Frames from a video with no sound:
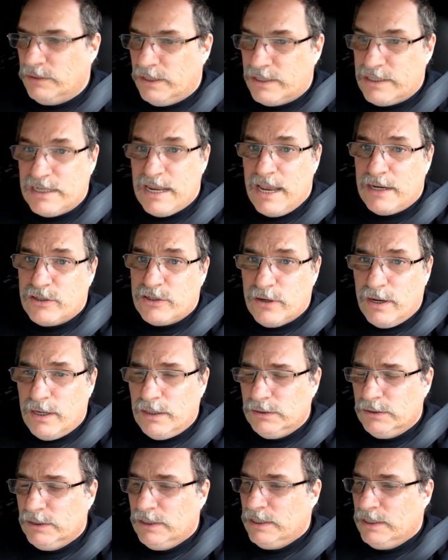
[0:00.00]

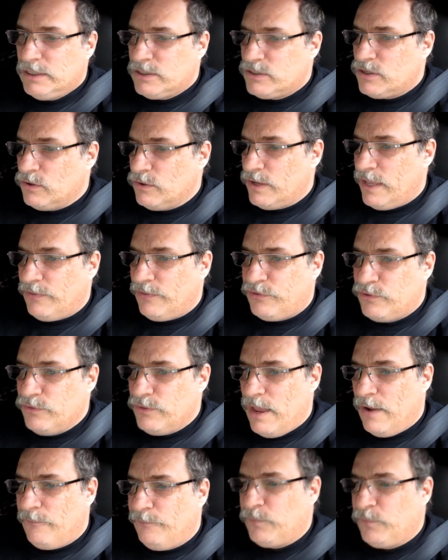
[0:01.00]
etc. So get
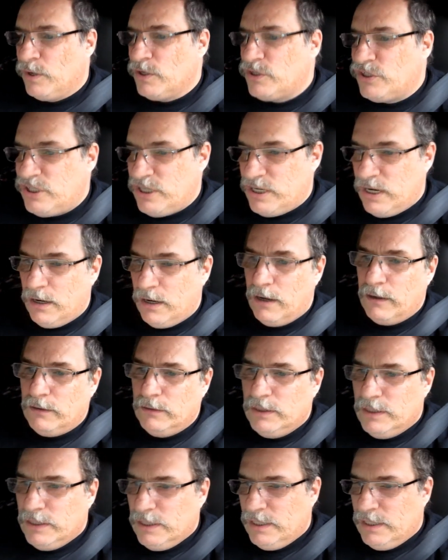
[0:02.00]
through that first year.